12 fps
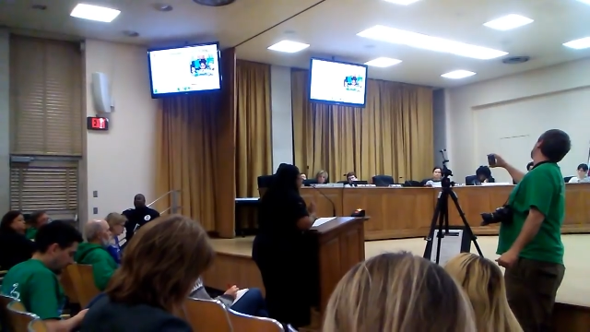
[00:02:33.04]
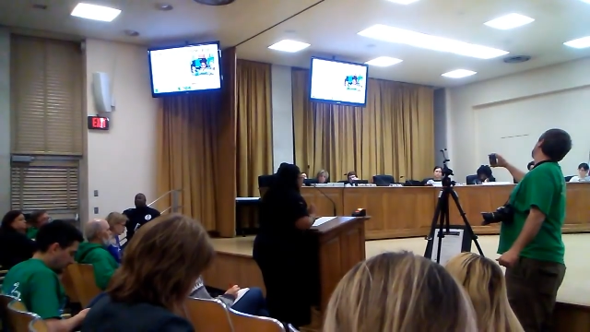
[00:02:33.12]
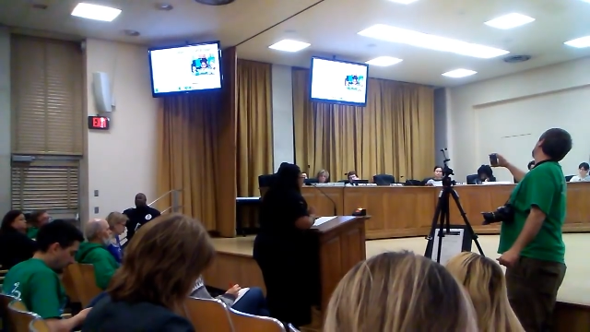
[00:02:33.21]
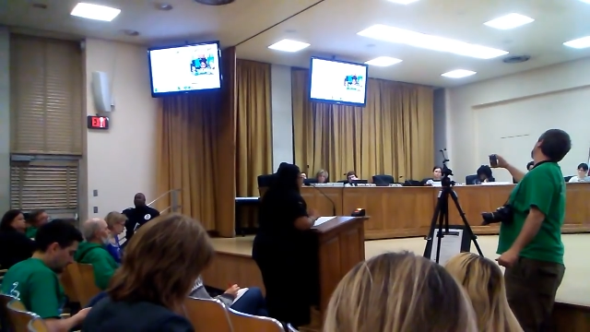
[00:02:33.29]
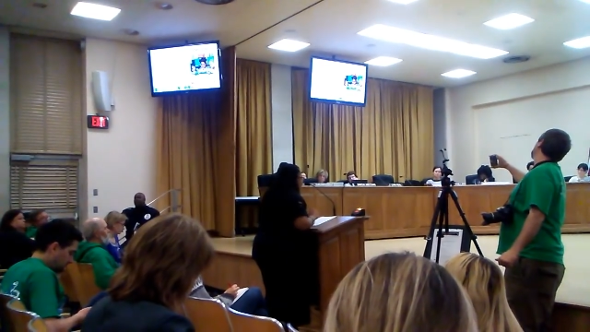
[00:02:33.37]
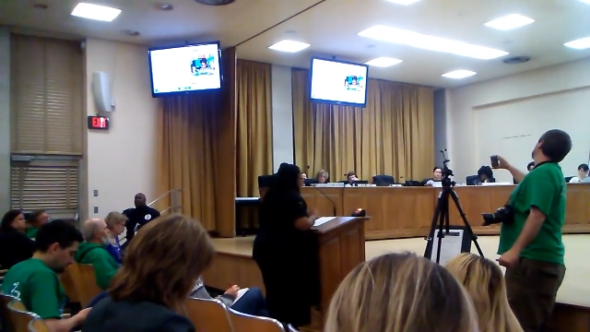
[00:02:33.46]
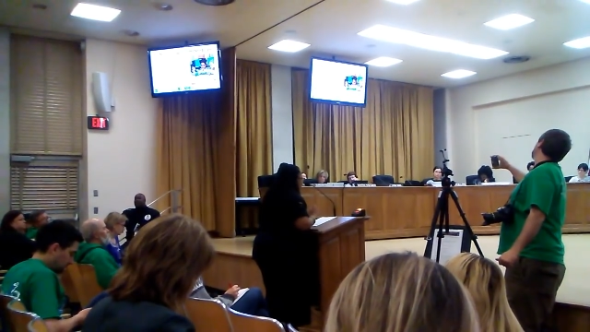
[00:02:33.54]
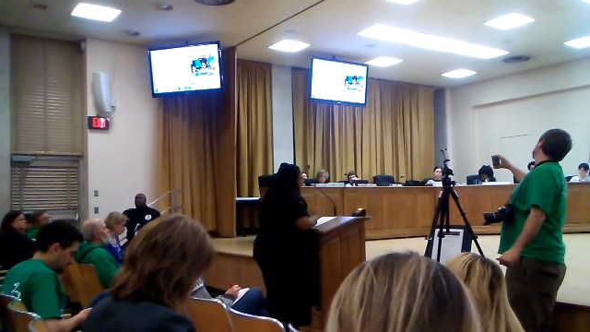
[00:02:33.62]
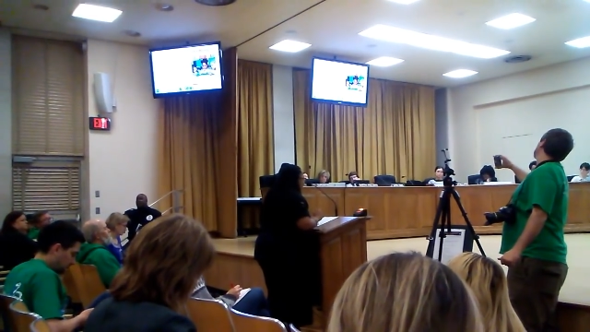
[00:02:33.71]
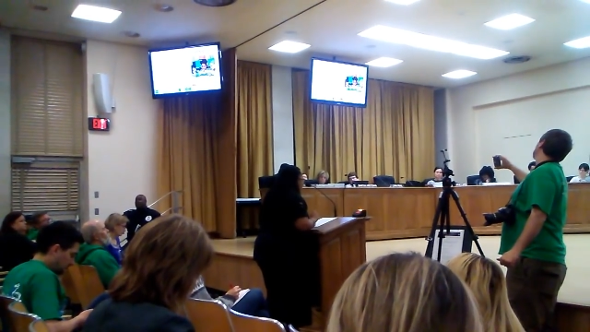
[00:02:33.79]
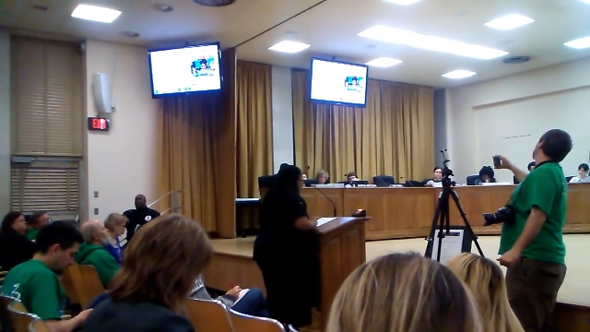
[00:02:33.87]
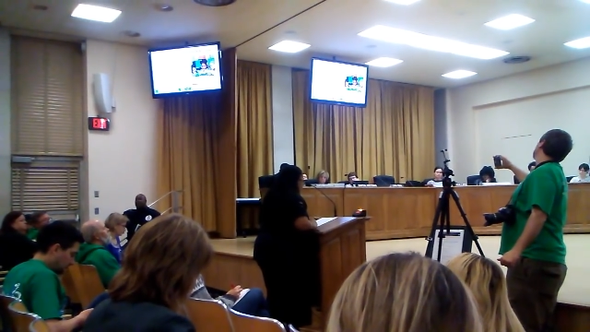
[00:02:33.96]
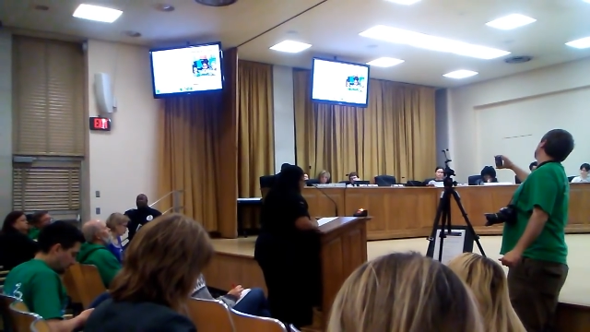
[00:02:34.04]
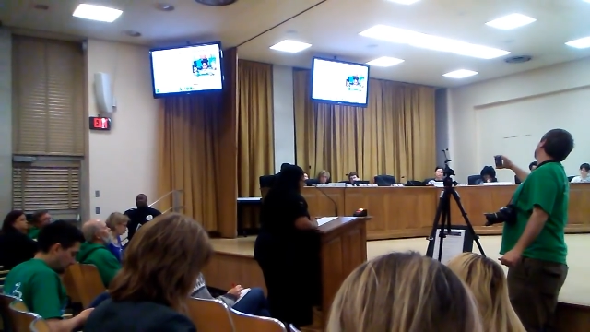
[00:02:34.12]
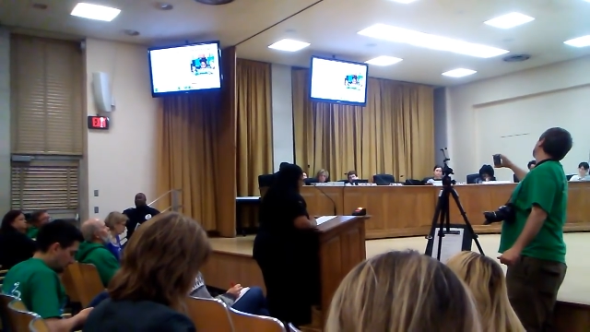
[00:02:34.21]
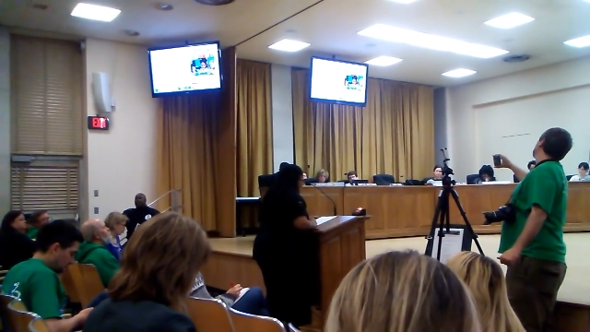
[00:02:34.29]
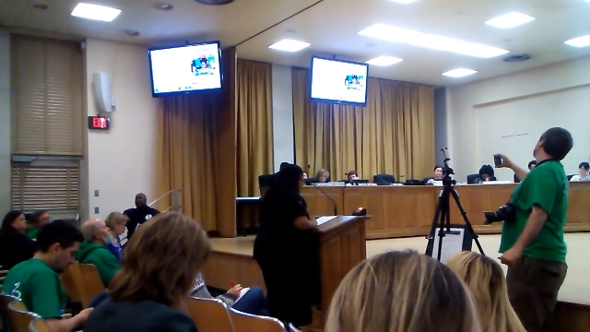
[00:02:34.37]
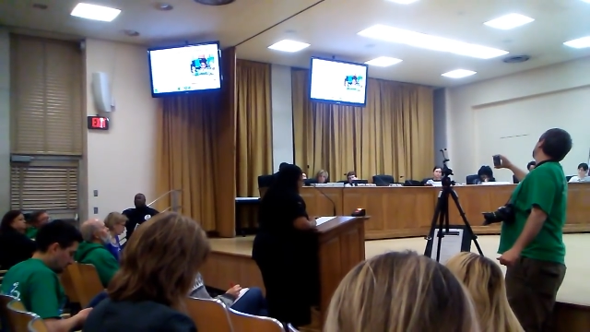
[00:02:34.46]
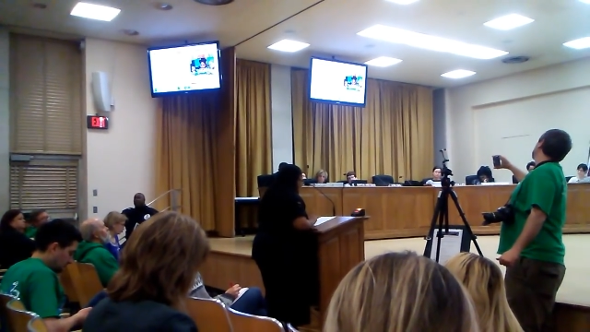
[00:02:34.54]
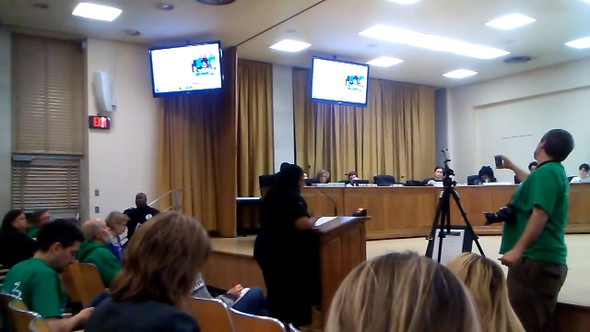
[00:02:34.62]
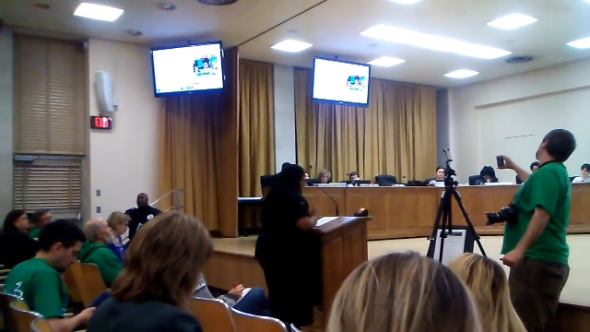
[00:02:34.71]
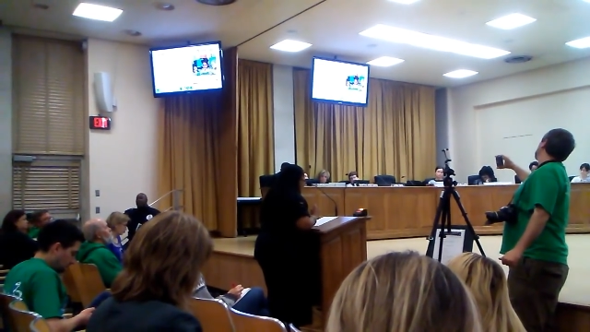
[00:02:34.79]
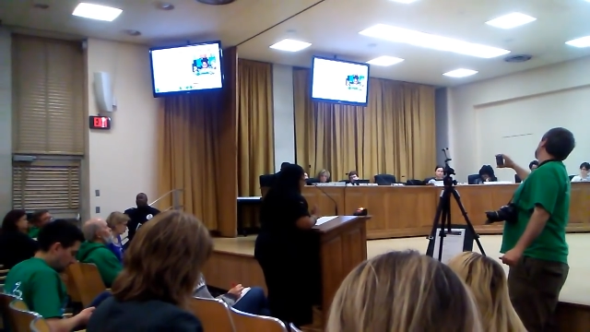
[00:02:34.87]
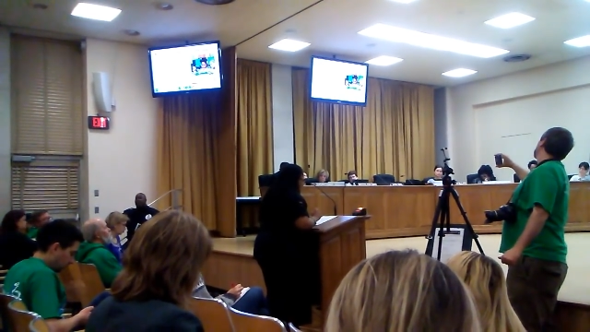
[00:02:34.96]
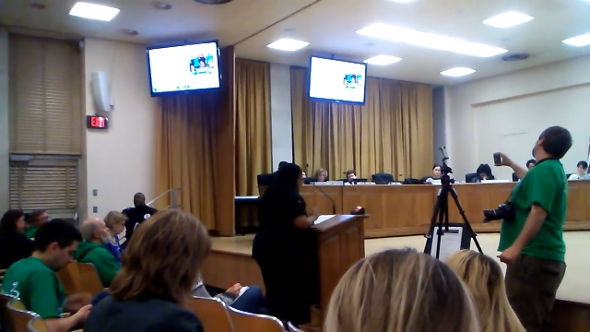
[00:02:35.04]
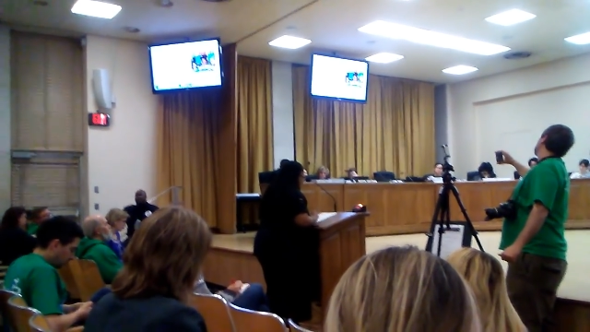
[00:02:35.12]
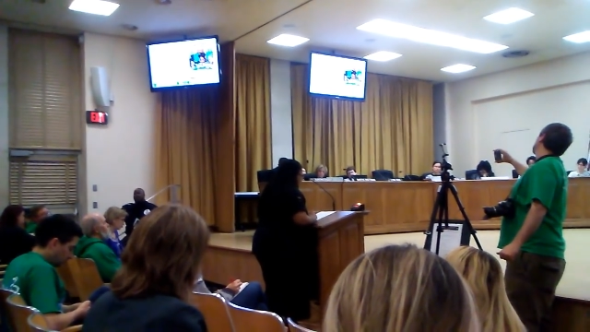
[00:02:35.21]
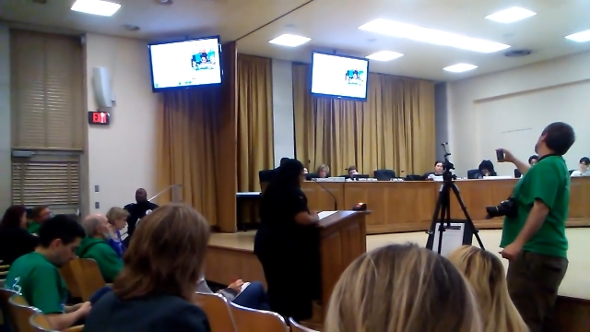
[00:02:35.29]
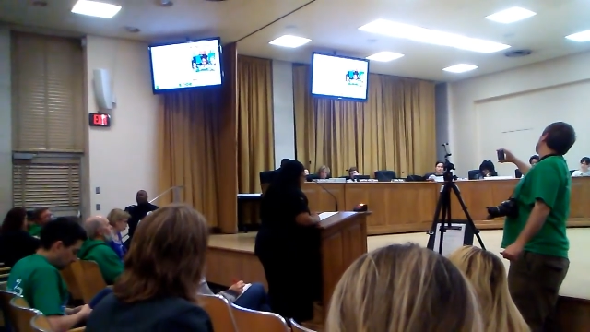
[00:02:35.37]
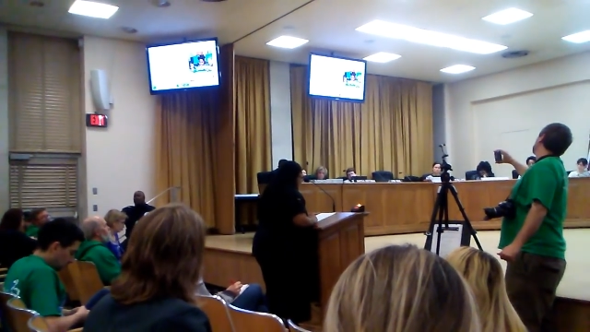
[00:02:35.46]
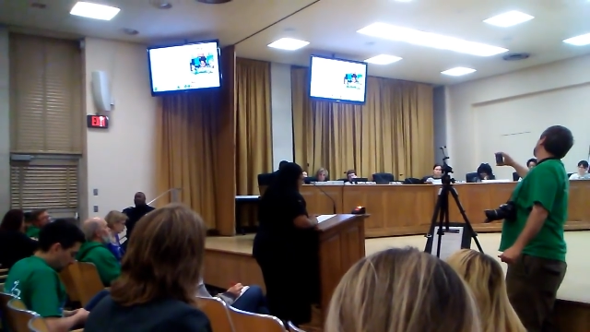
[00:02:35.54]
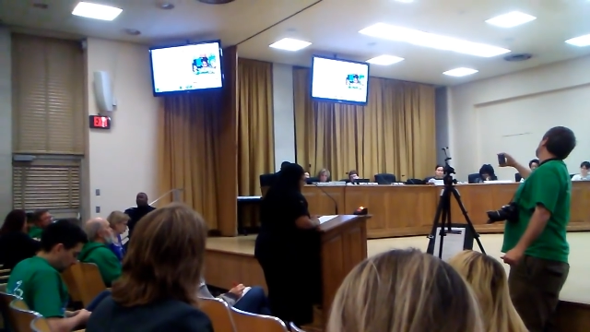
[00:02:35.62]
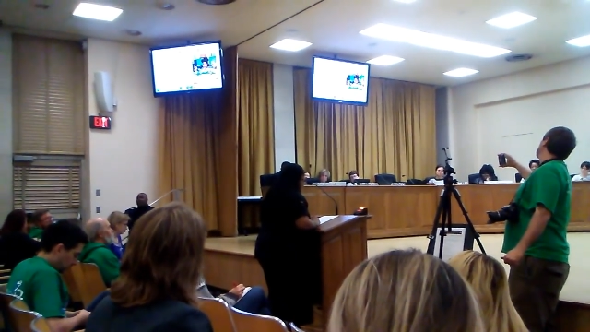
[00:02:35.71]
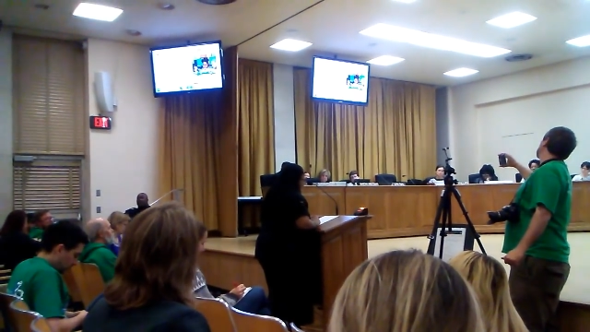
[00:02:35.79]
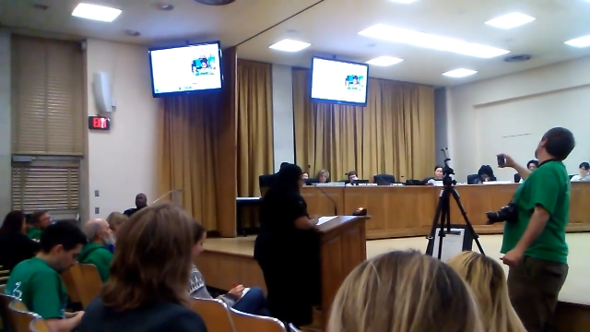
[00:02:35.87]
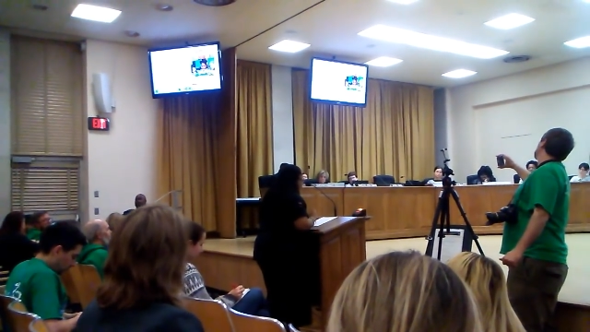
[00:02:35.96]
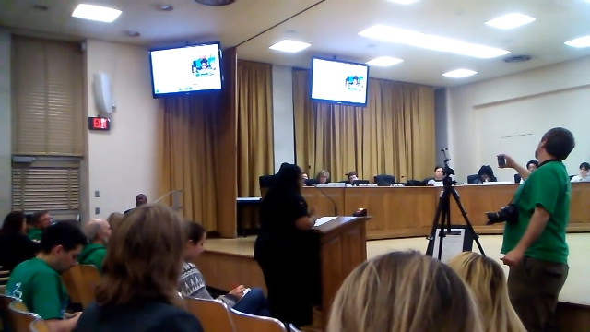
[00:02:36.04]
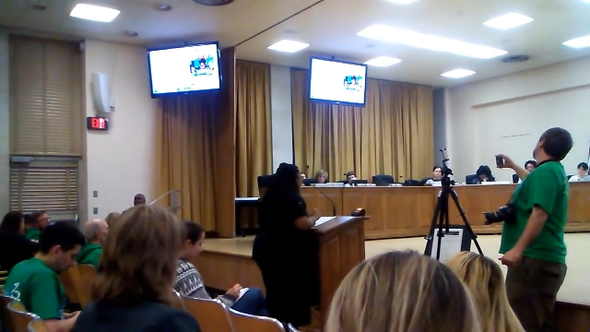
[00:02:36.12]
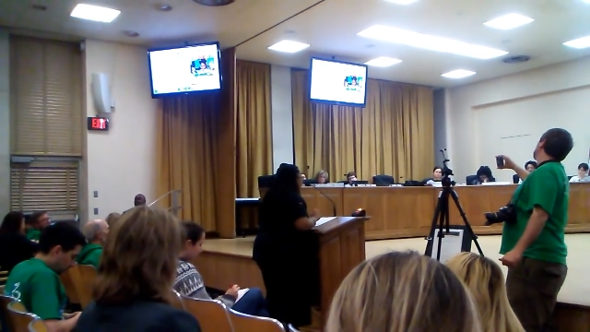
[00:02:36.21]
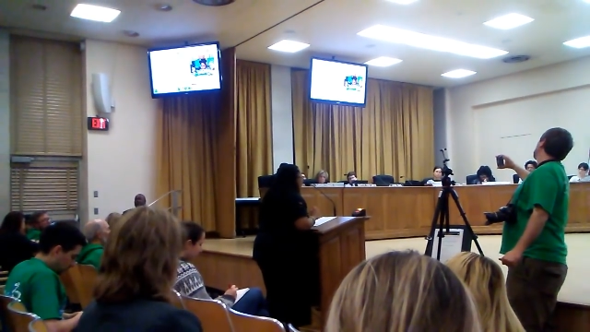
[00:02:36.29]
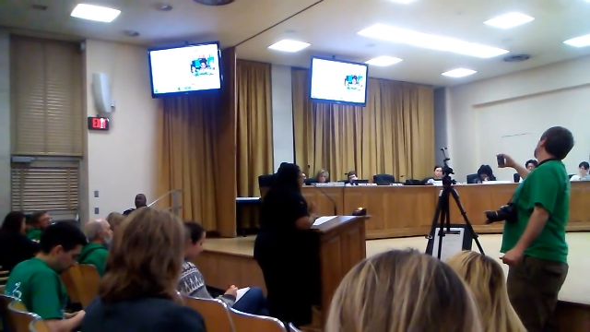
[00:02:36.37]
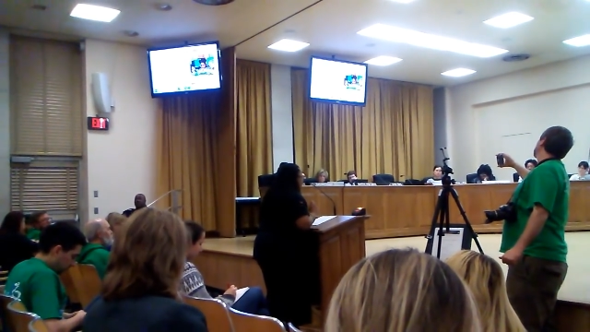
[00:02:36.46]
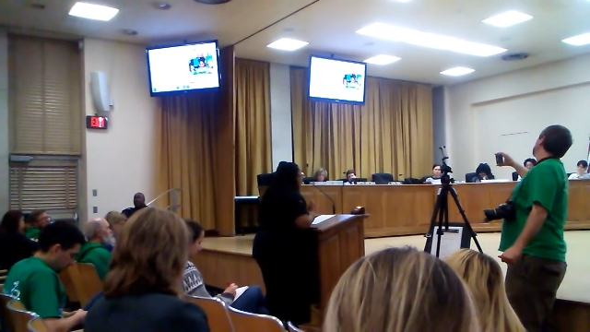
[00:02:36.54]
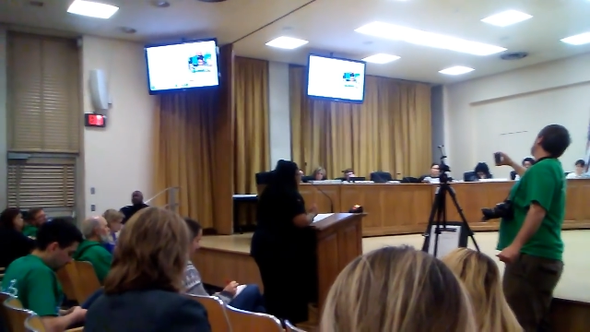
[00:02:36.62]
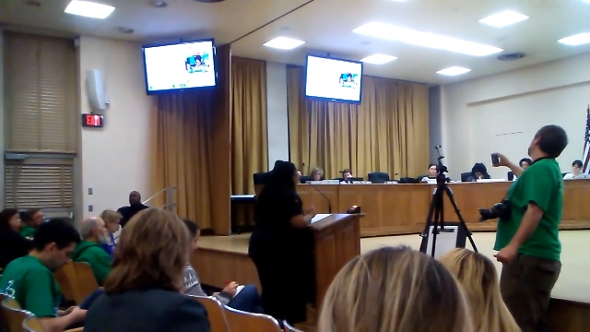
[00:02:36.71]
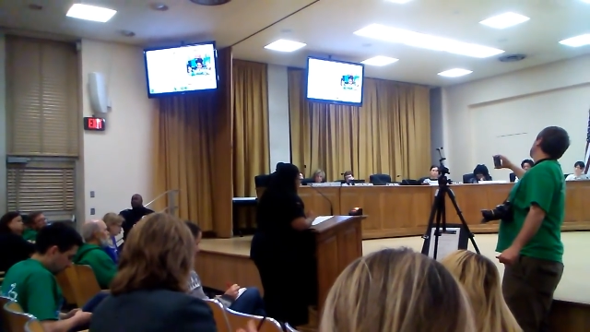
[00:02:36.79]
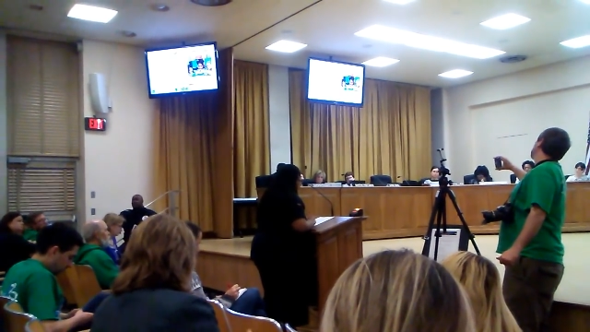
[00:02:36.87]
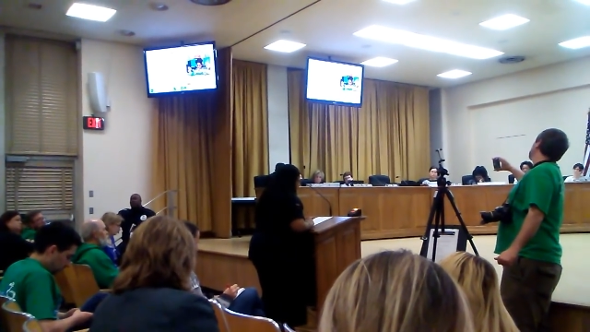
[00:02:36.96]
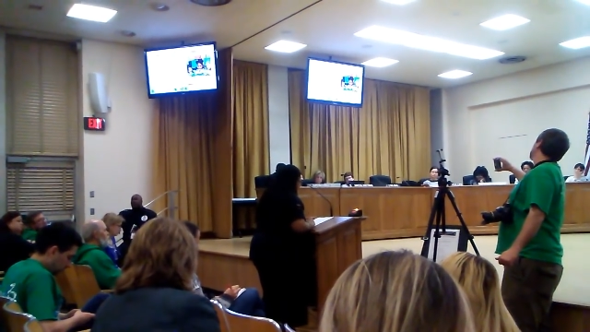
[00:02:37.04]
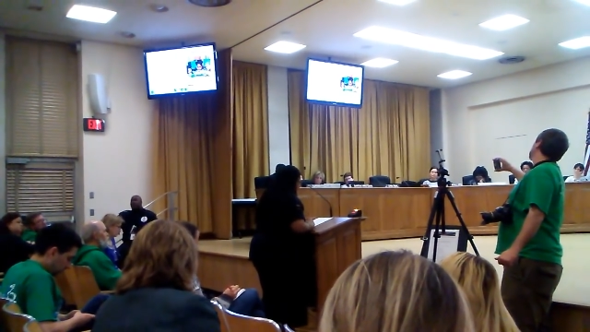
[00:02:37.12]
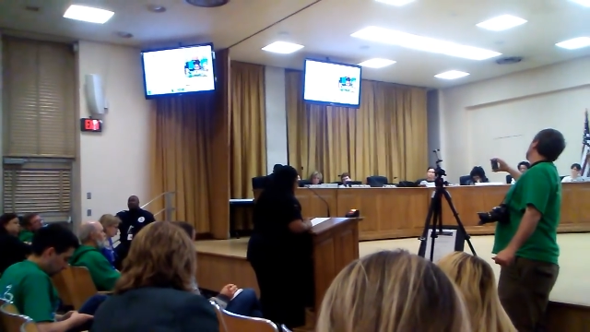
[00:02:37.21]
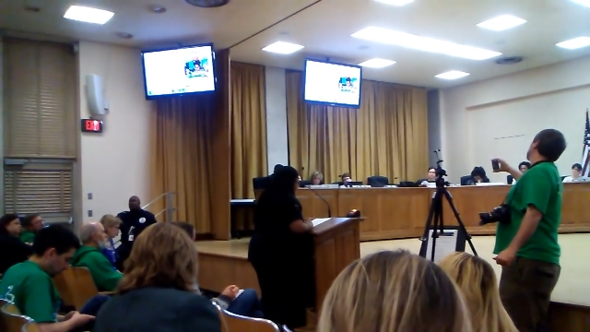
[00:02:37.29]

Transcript: Nobody's mouth can be seen.